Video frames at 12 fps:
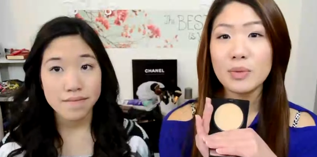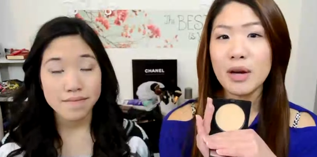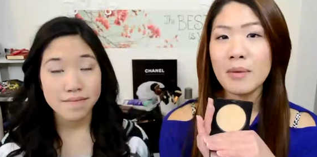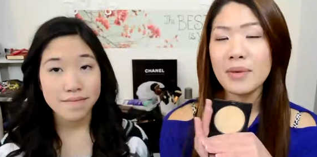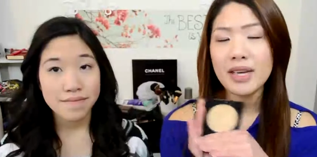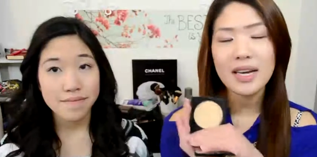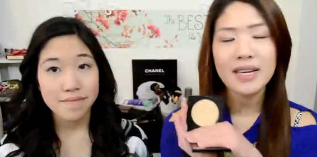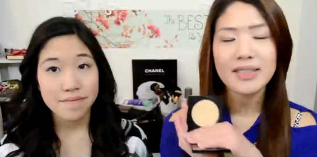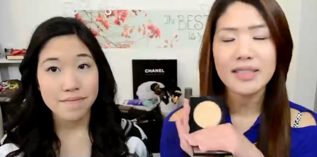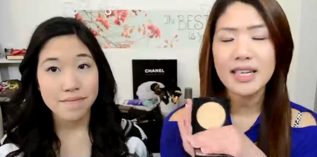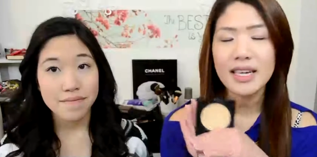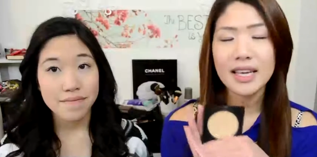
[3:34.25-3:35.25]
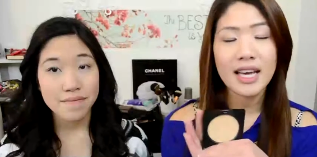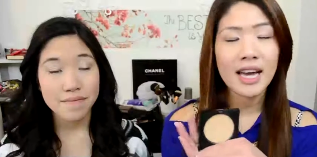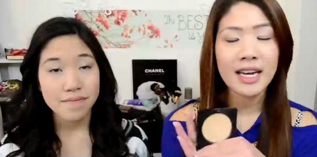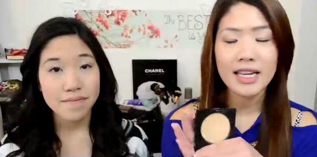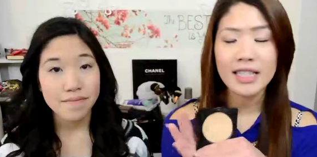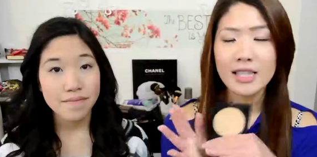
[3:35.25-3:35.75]
Speaker 1: one because it
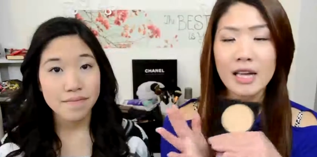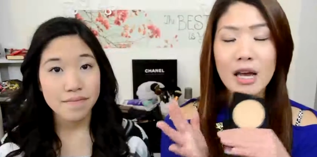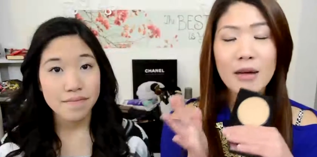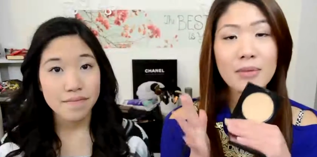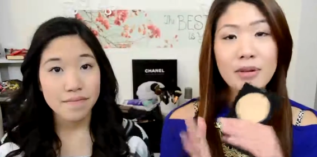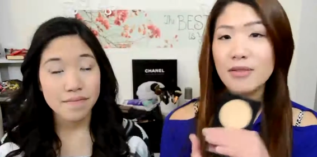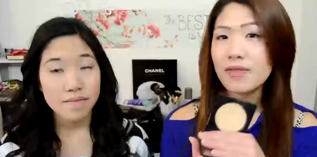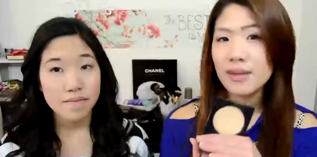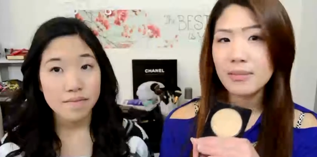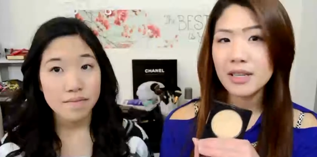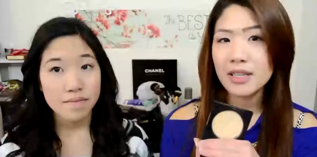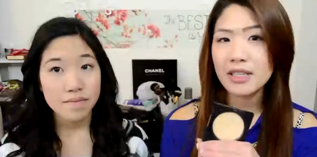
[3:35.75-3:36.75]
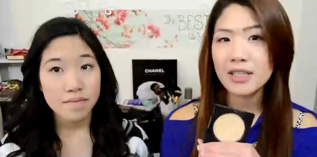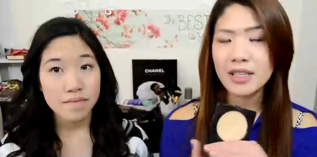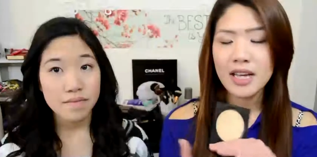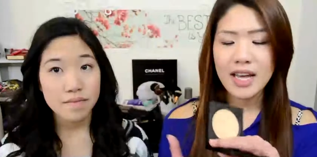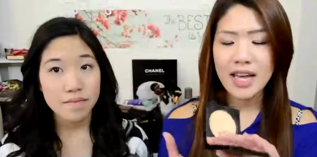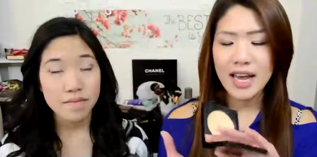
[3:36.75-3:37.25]
again is beautifully milled
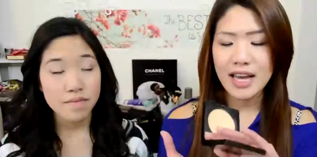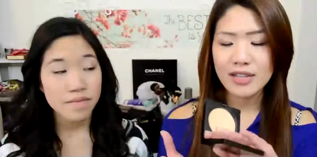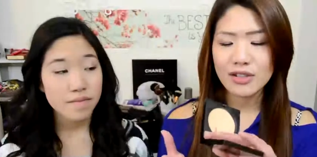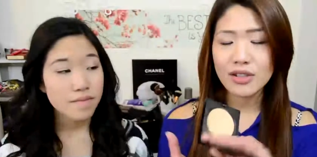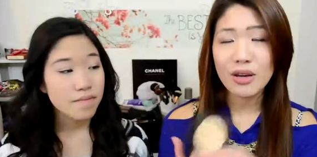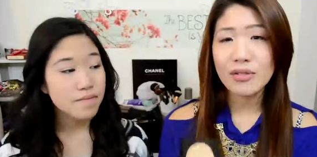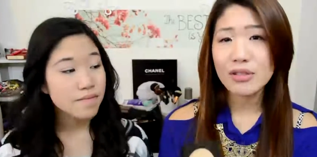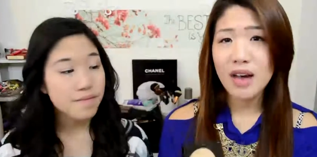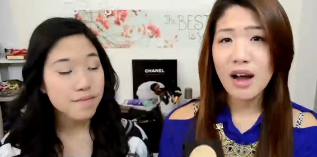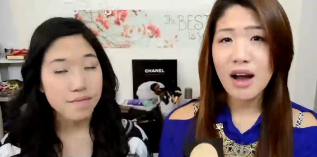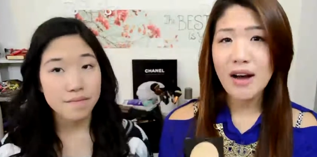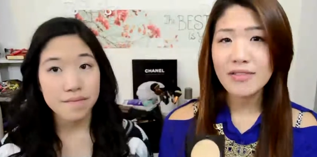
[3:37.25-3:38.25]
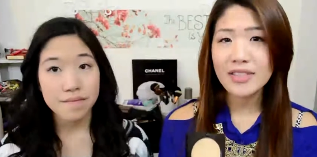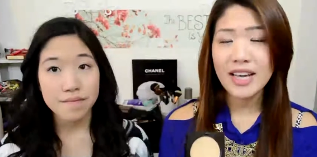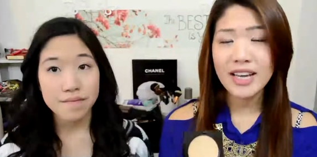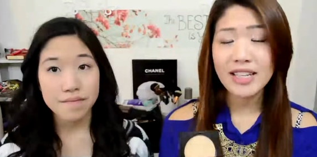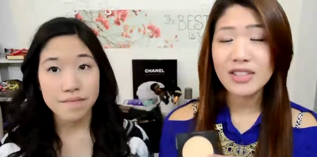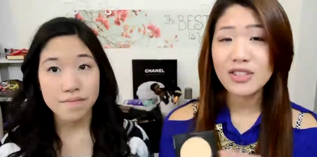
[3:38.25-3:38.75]
and so soft
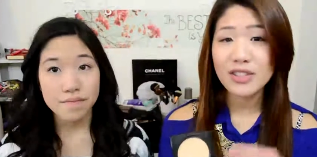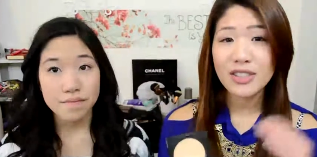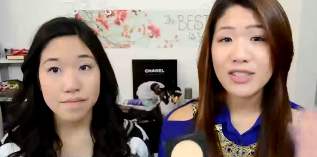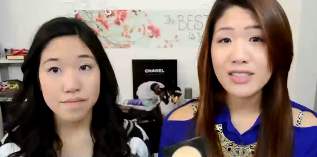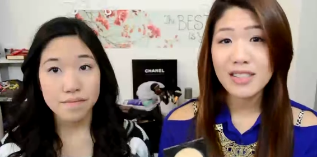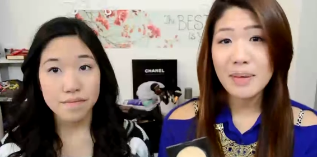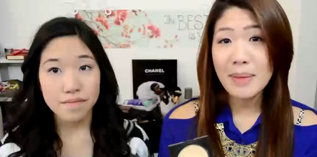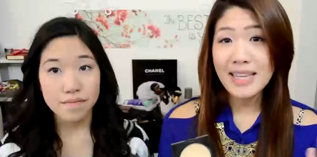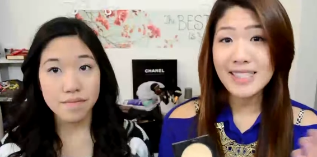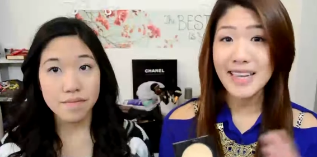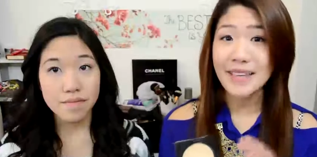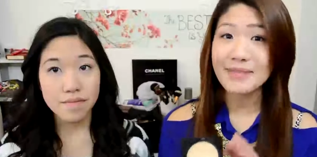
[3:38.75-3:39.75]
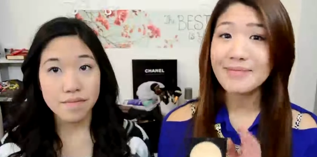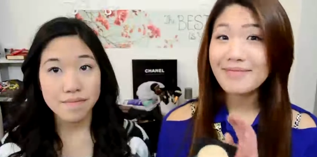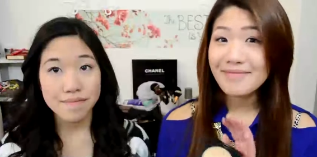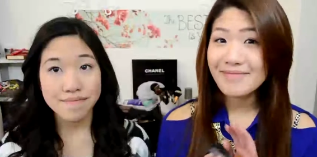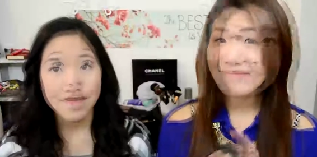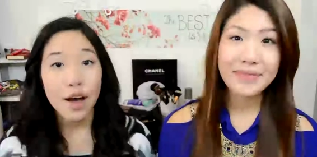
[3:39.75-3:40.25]
and it's just amazing.
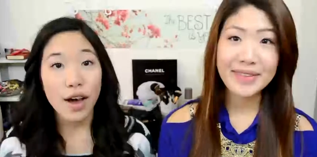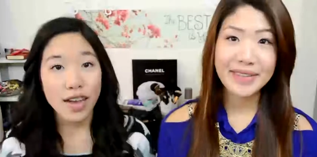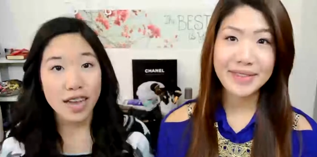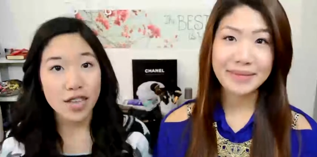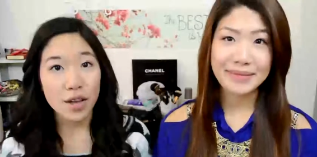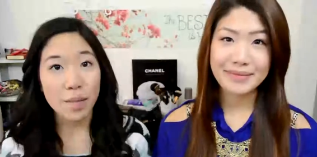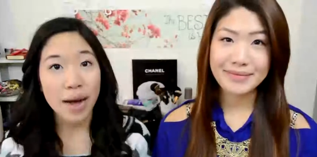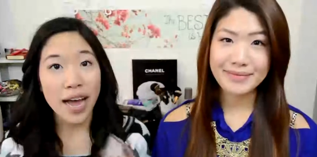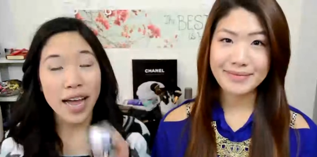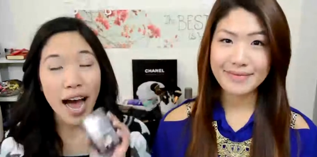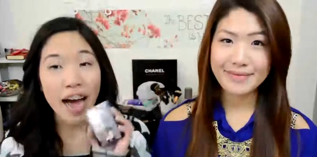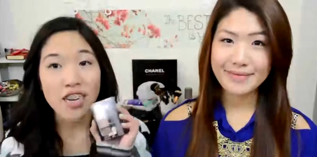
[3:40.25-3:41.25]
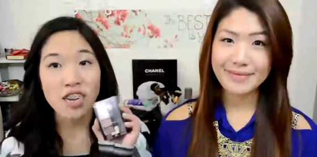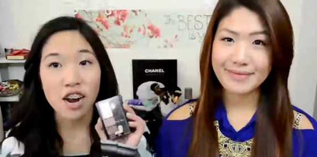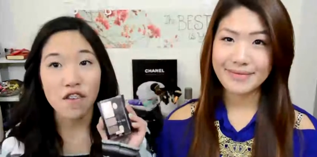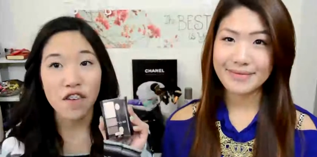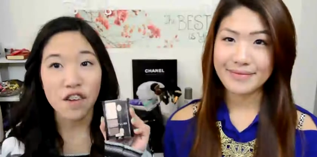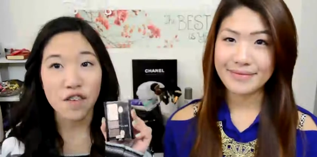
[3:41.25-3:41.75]
Speaker 2: Okay, so my
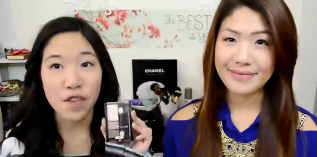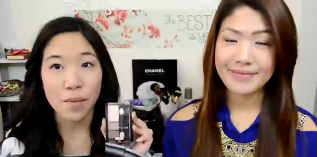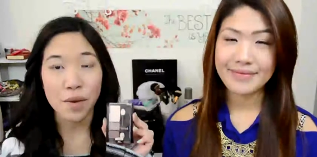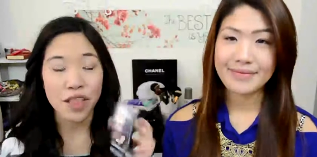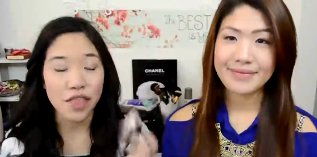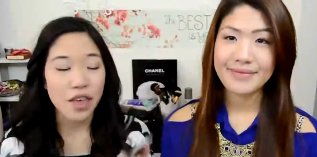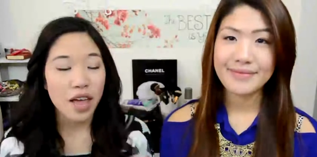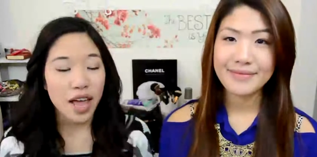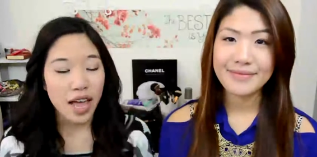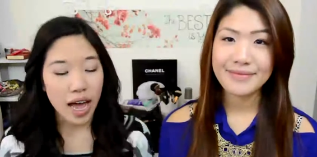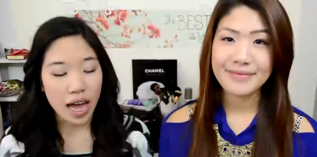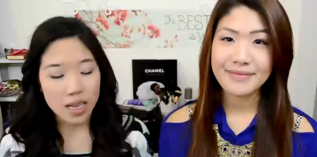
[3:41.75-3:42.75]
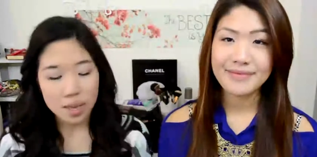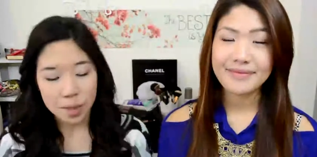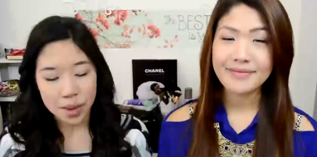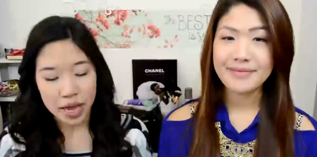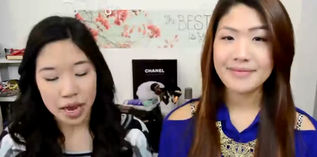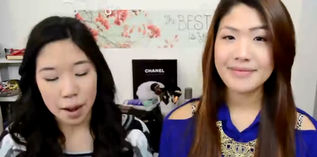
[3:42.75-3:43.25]
eyeshadow favorite of the month has
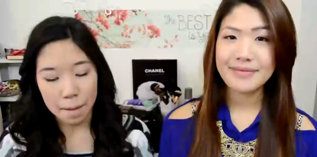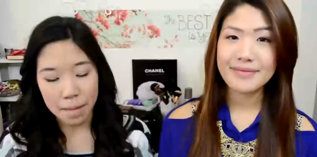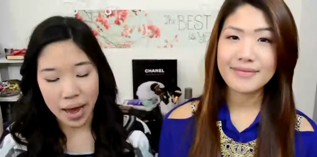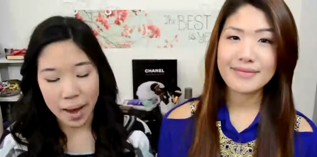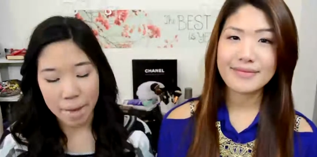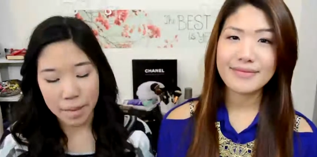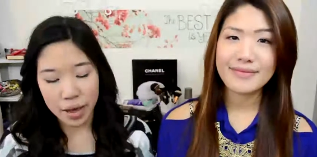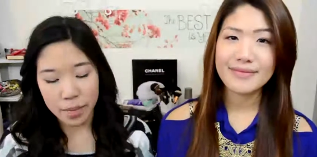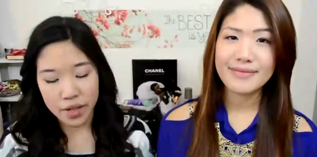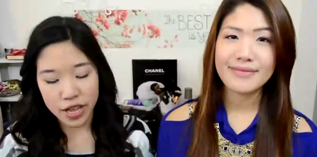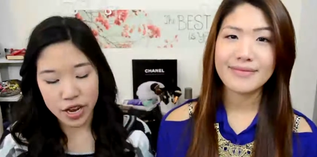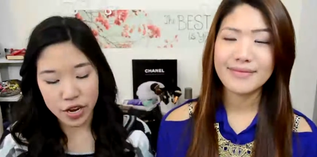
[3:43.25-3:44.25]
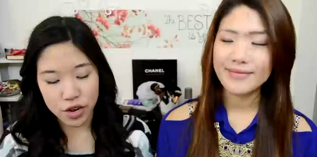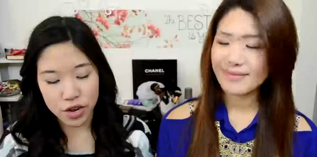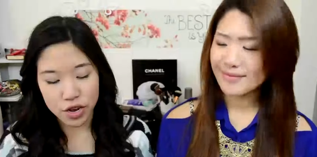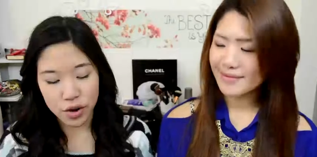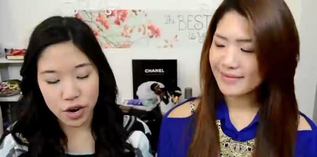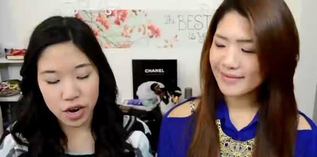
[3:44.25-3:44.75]
been my Maybelline
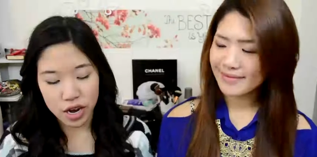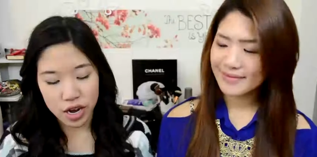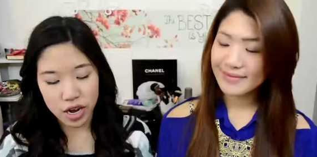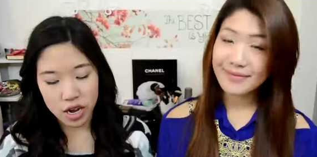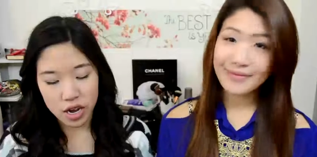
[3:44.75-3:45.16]
New York